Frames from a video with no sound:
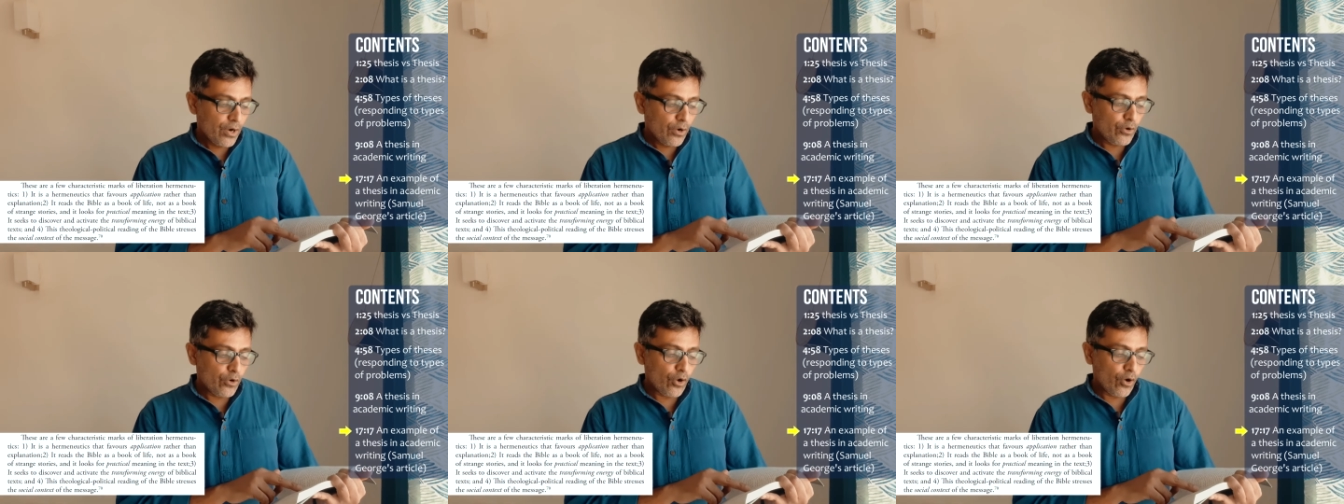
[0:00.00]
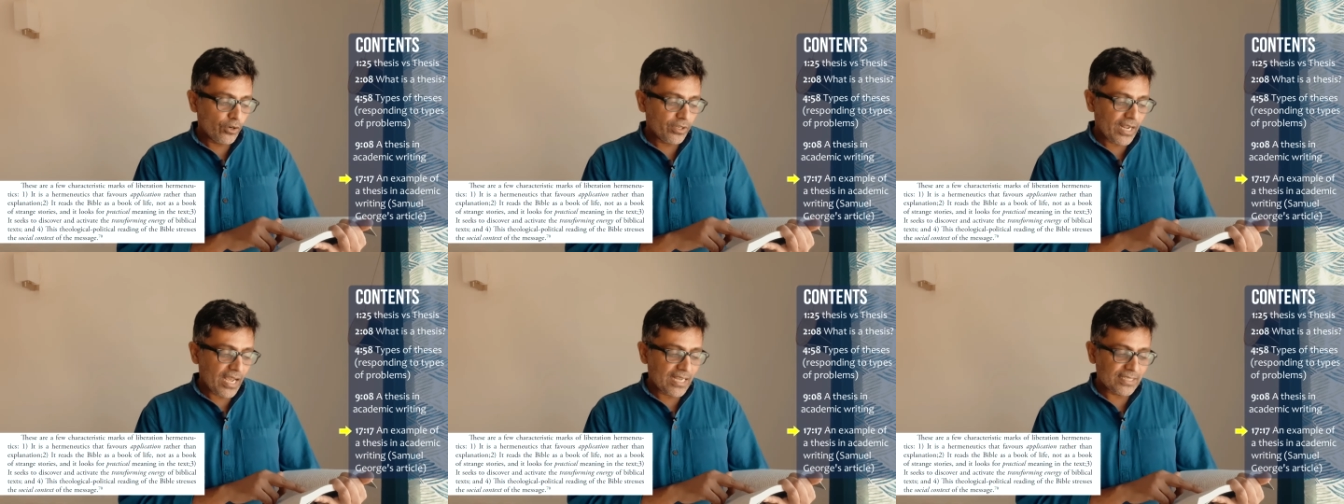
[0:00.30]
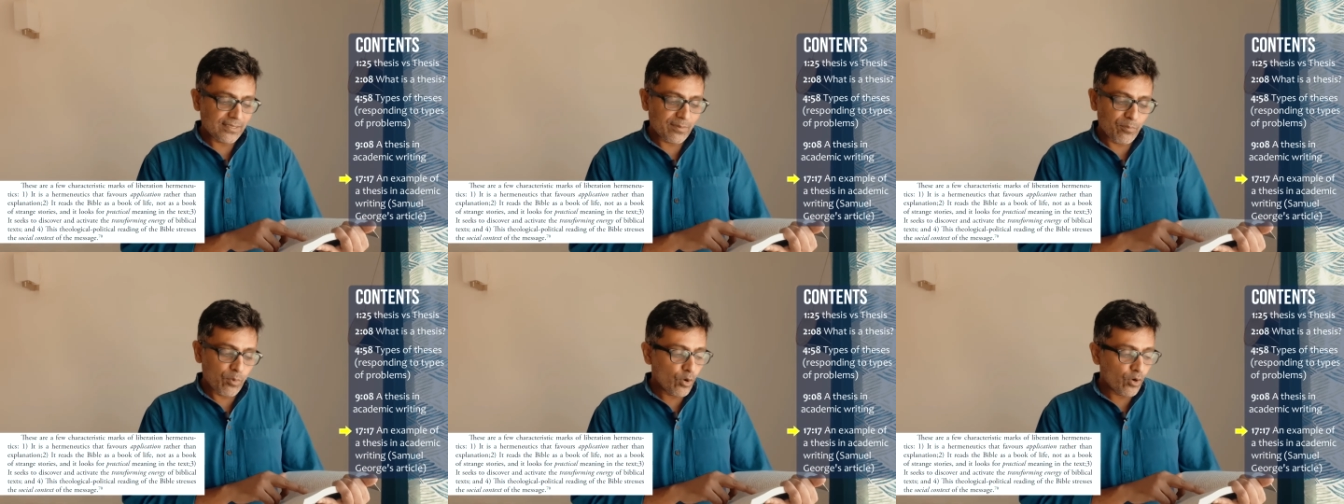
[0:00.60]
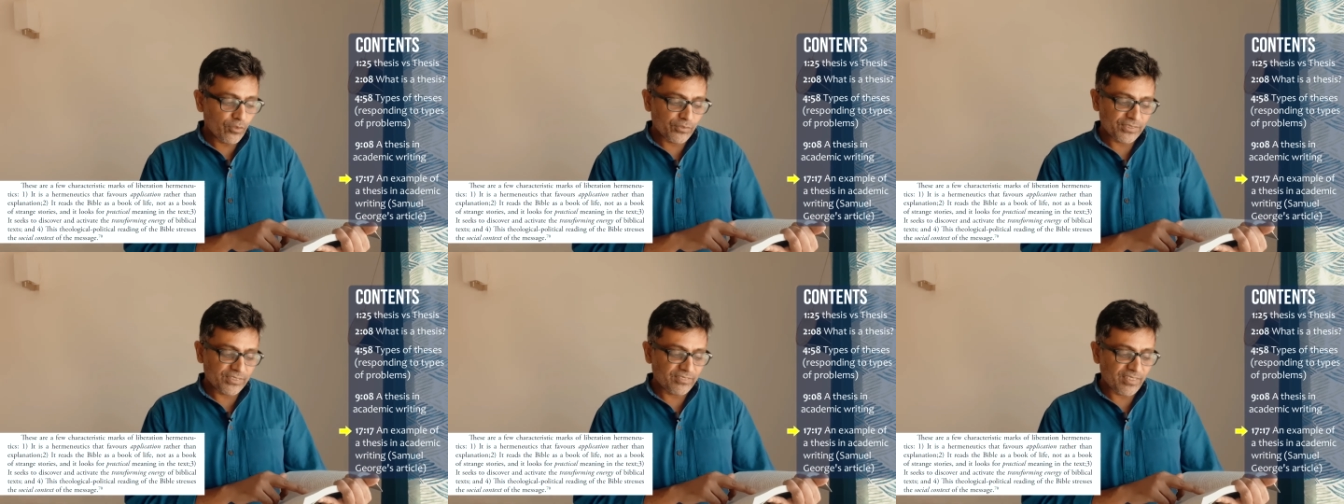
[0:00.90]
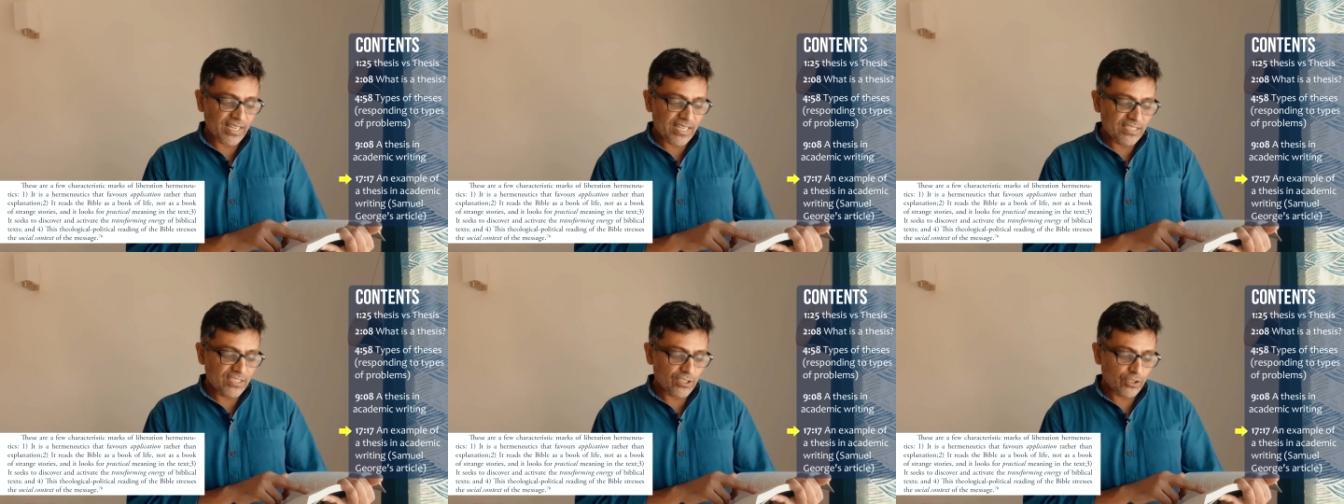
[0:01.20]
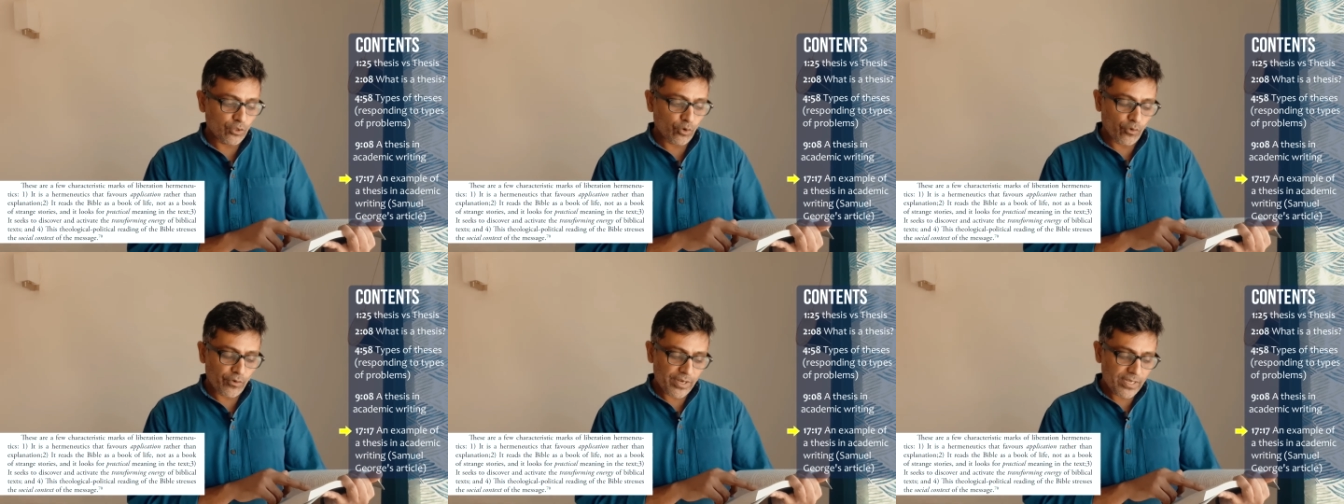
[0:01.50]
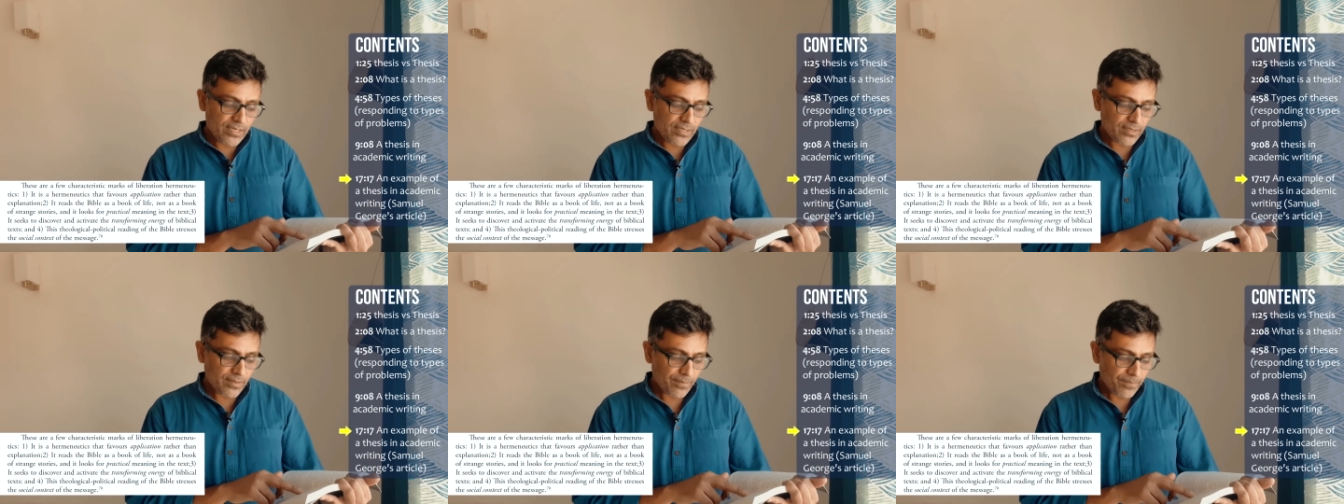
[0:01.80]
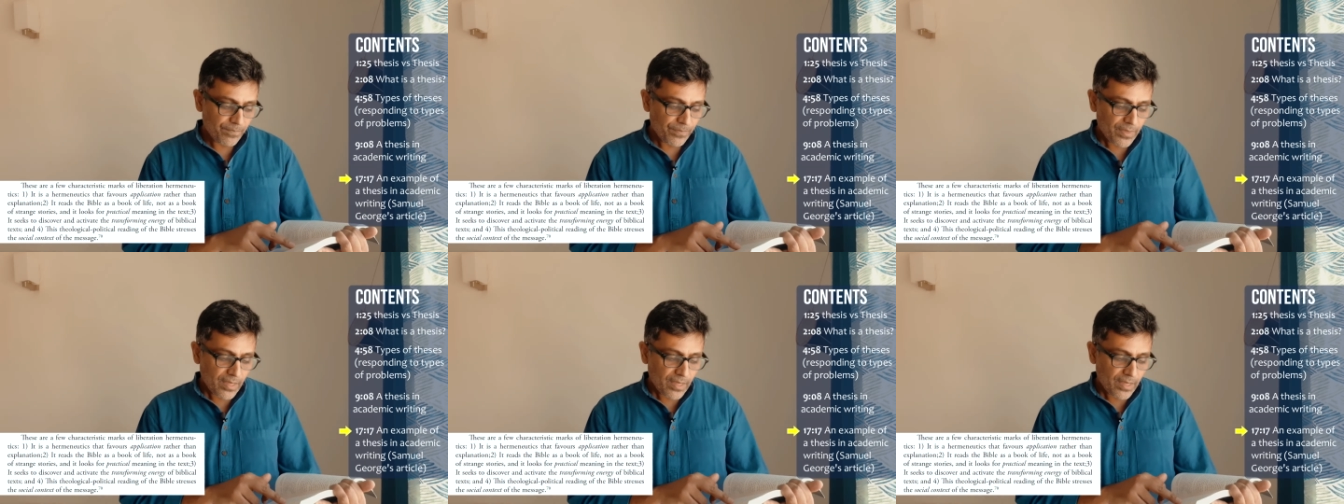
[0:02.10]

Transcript: not as a book of strange stories.